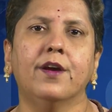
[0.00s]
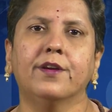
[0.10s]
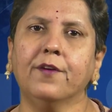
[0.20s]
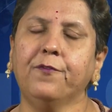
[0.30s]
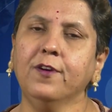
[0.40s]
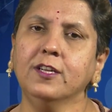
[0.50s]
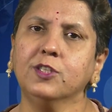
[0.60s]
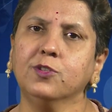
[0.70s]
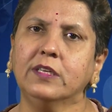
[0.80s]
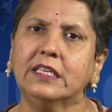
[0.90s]

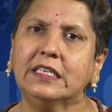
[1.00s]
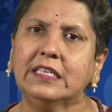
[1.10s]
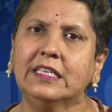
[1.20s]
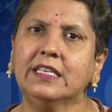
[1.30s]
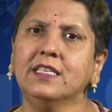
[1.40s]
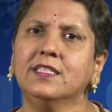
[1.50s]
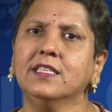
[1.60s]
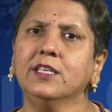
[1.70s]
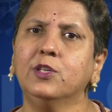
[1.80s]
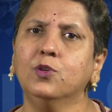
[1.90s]
refers to
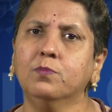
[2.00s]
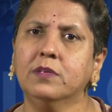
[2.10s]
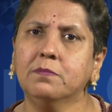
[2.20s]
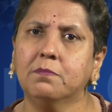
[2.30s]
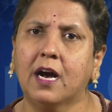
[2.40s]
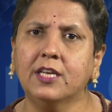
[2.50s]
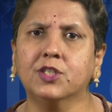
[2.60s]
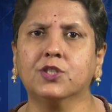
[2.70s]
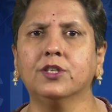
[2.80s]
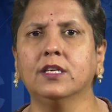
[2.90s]
increasing human
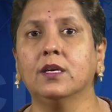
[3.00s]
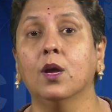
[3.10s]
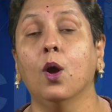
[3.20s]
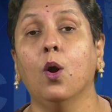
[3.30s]
mastery